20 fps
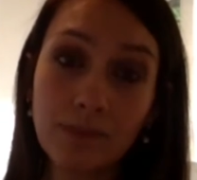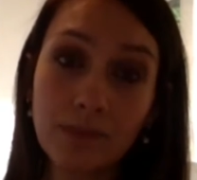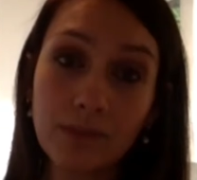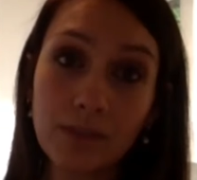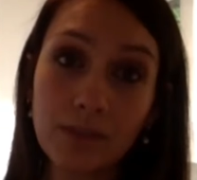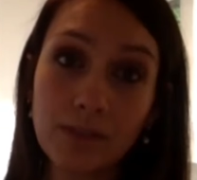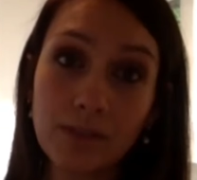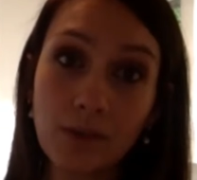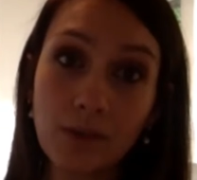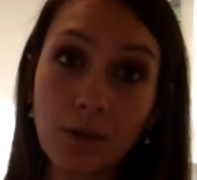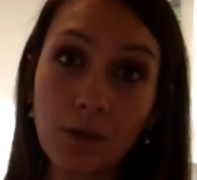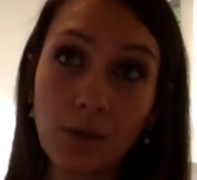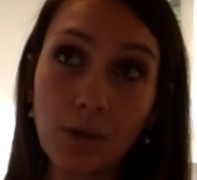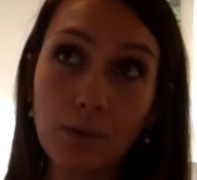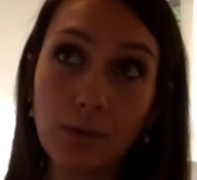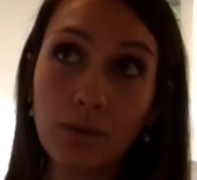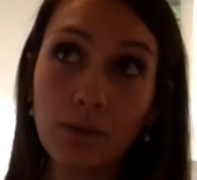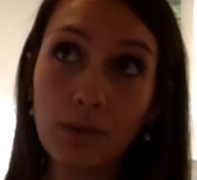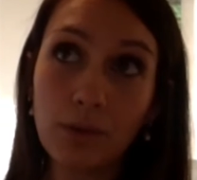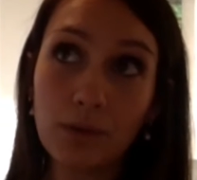
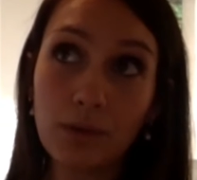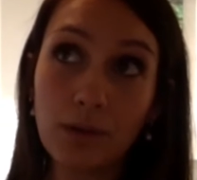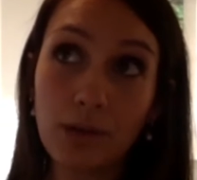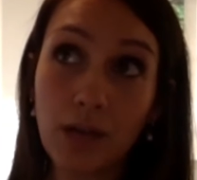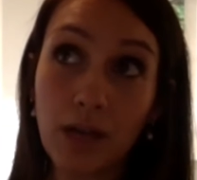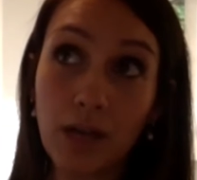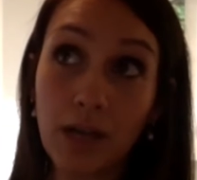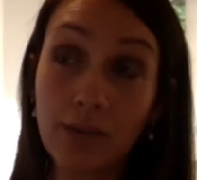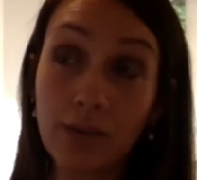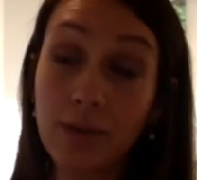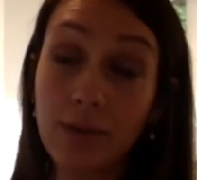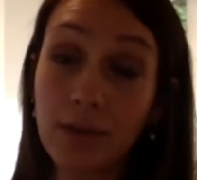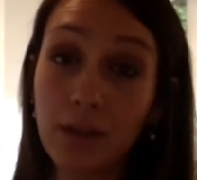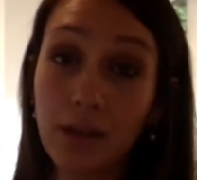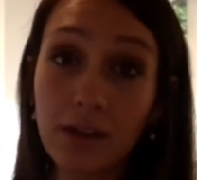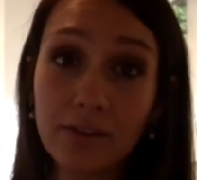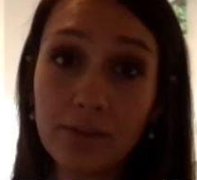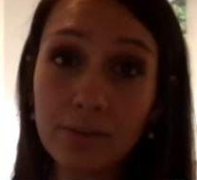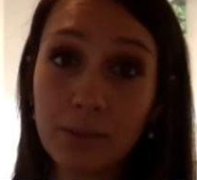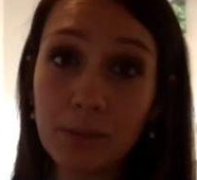So and for a
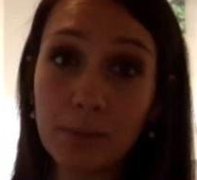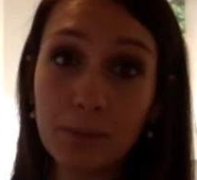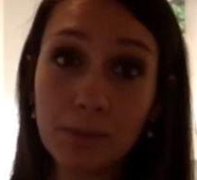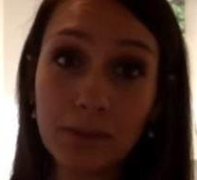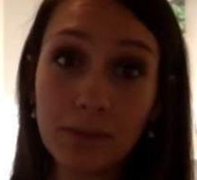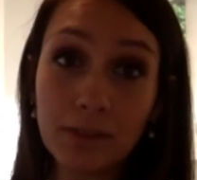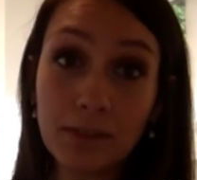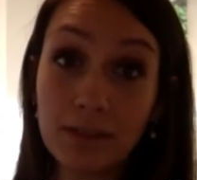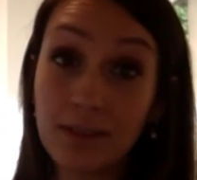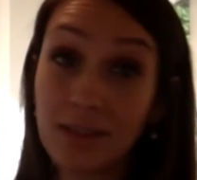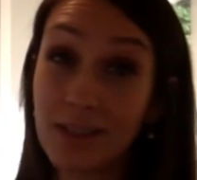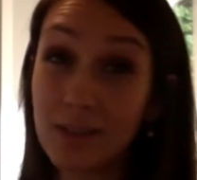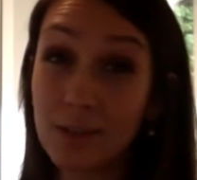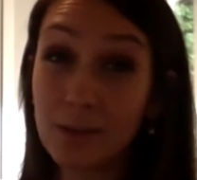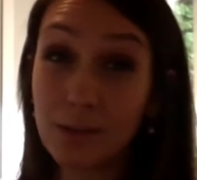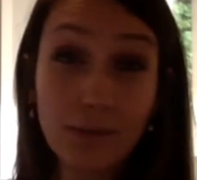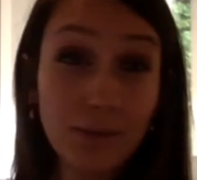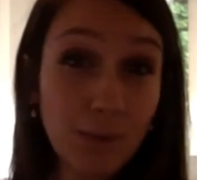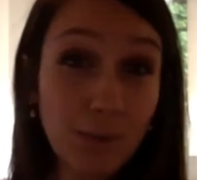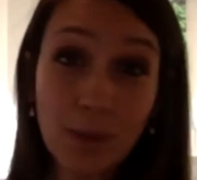lot of people here, they
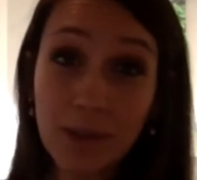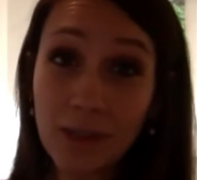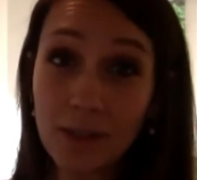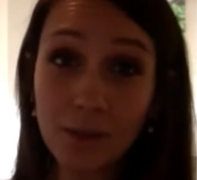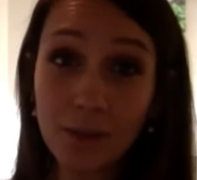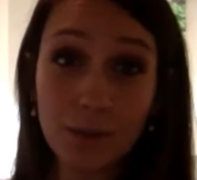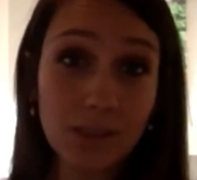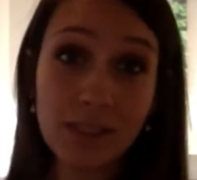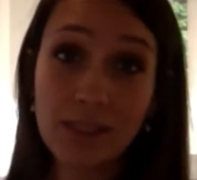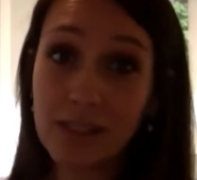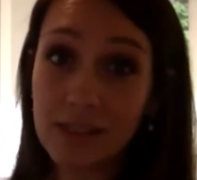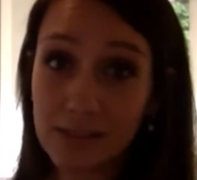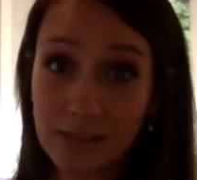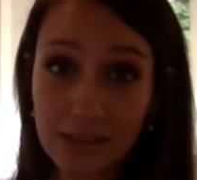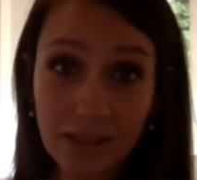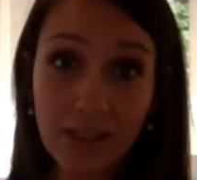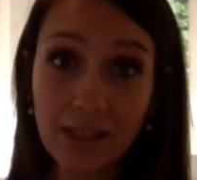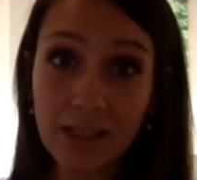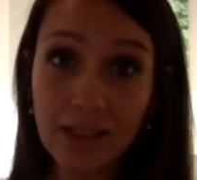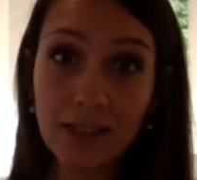don't even want to go to the
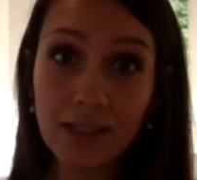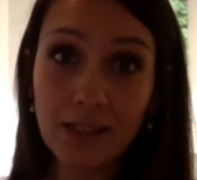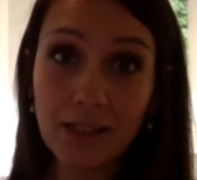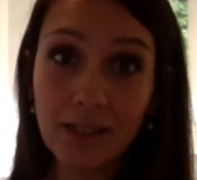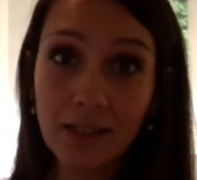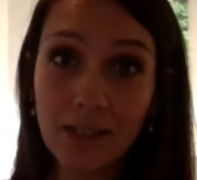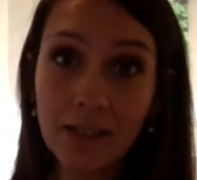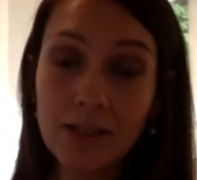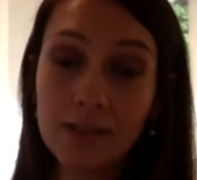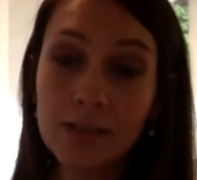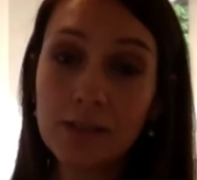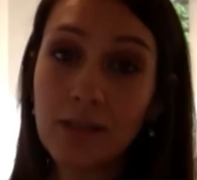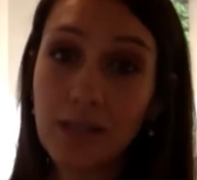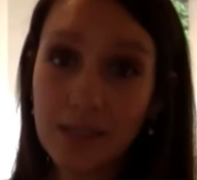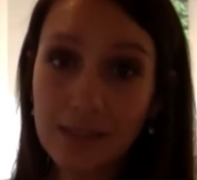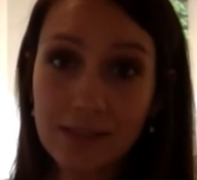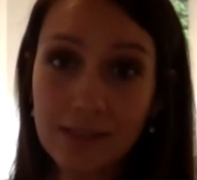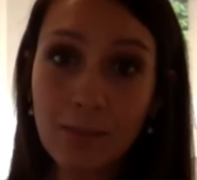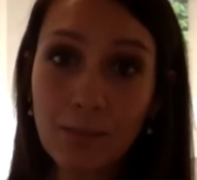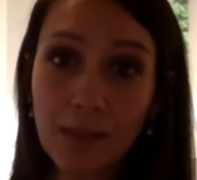city. So
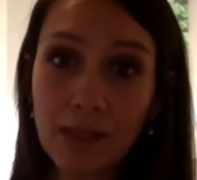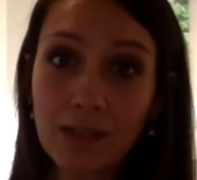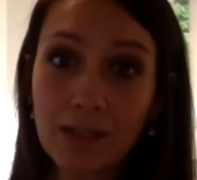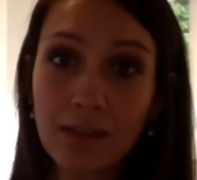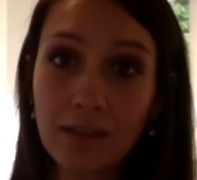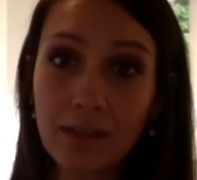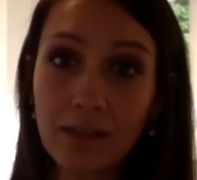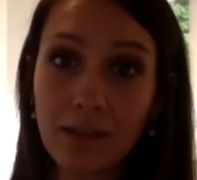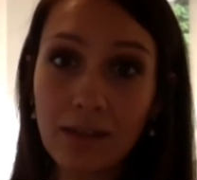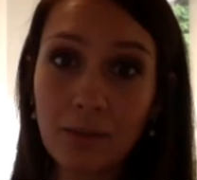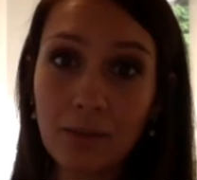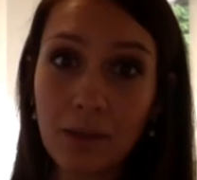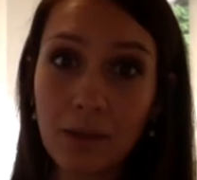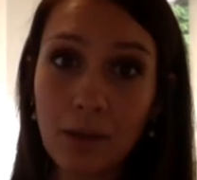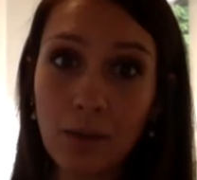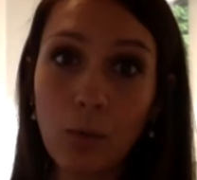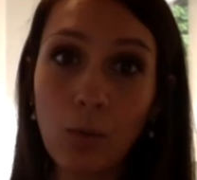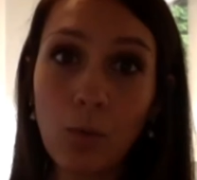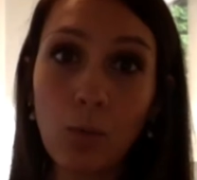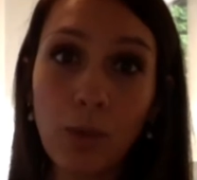that's something to think
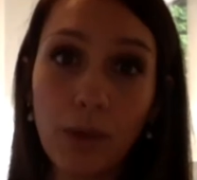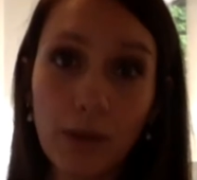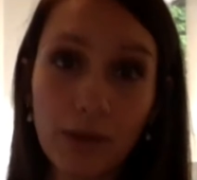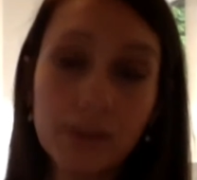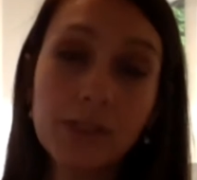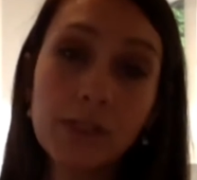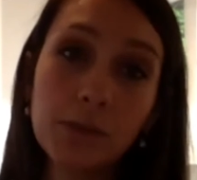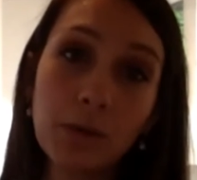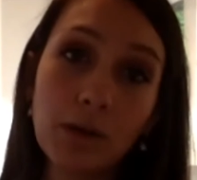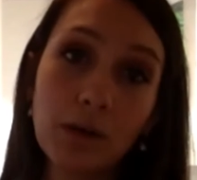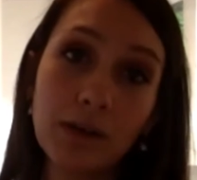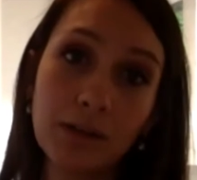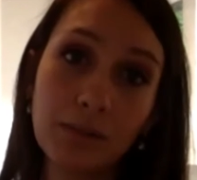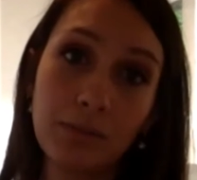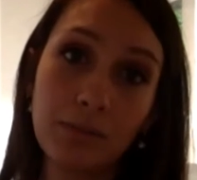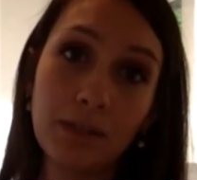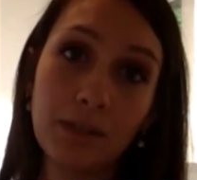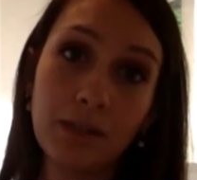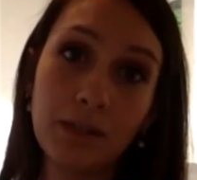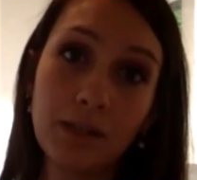about. Where do you want to
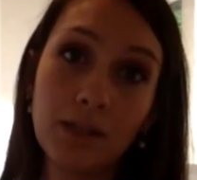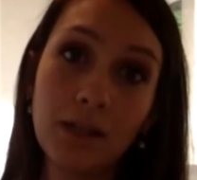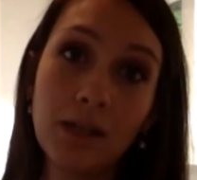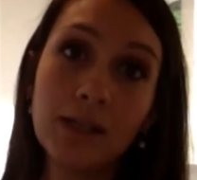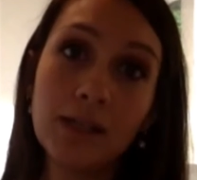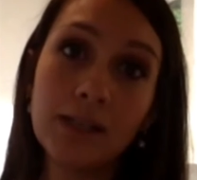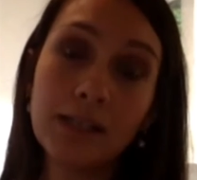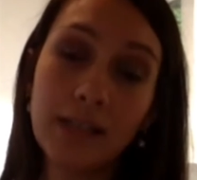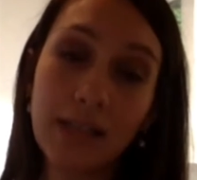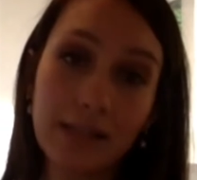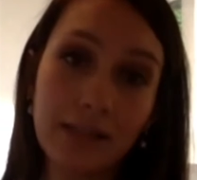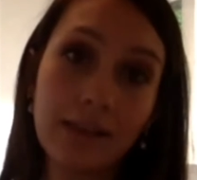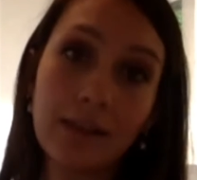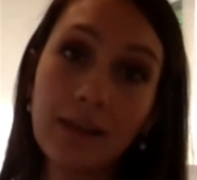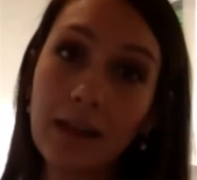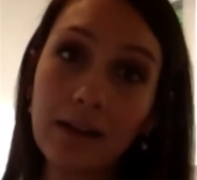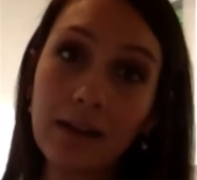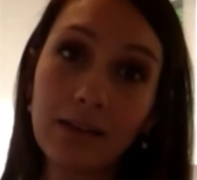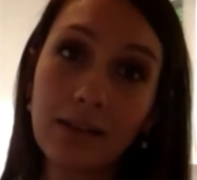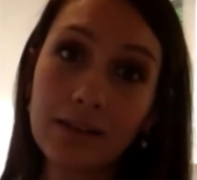be to get the
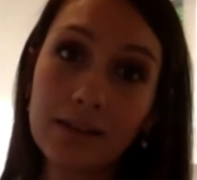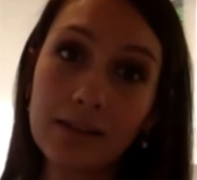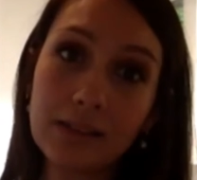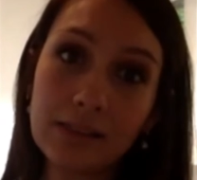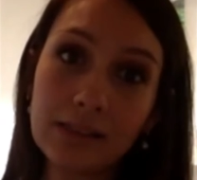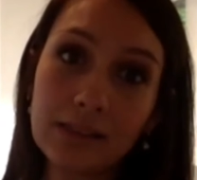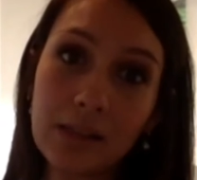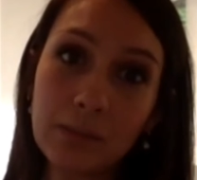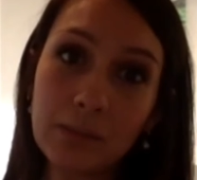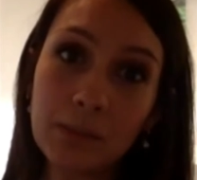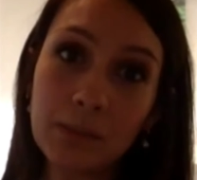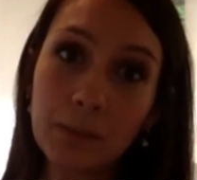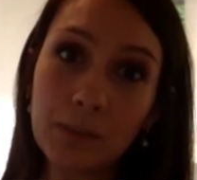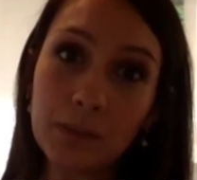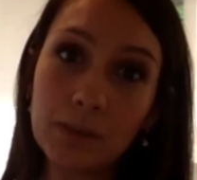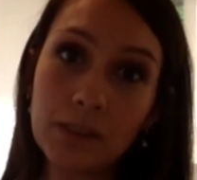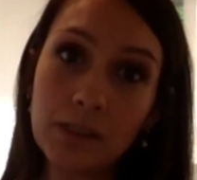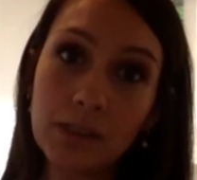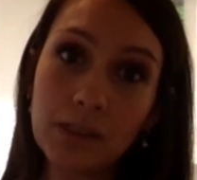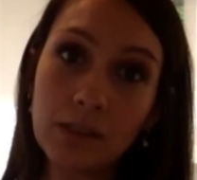care that's acceptable
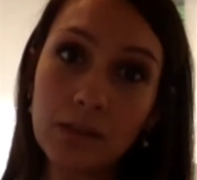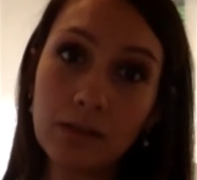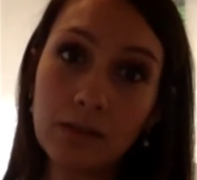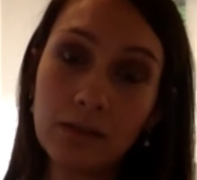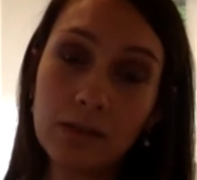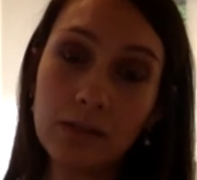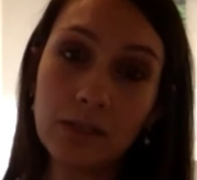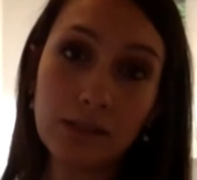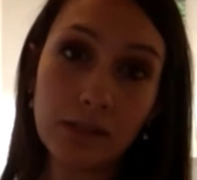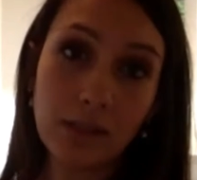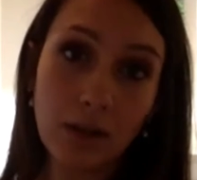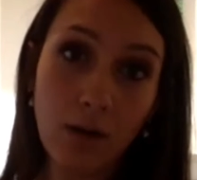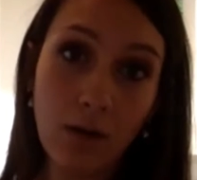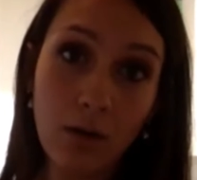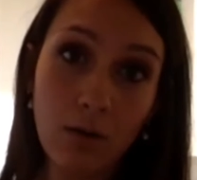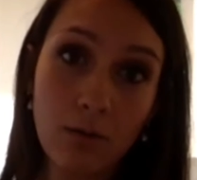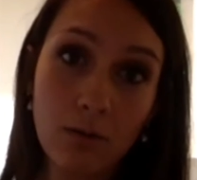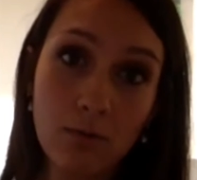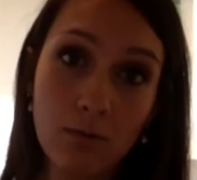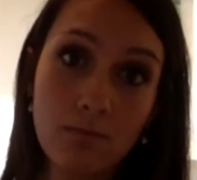to you? Is it
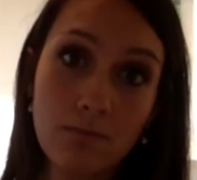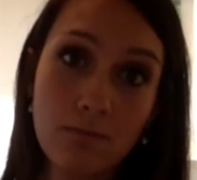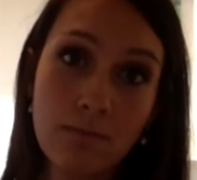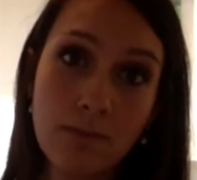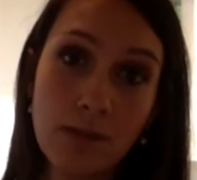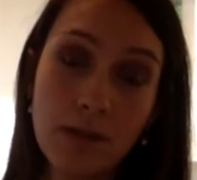home?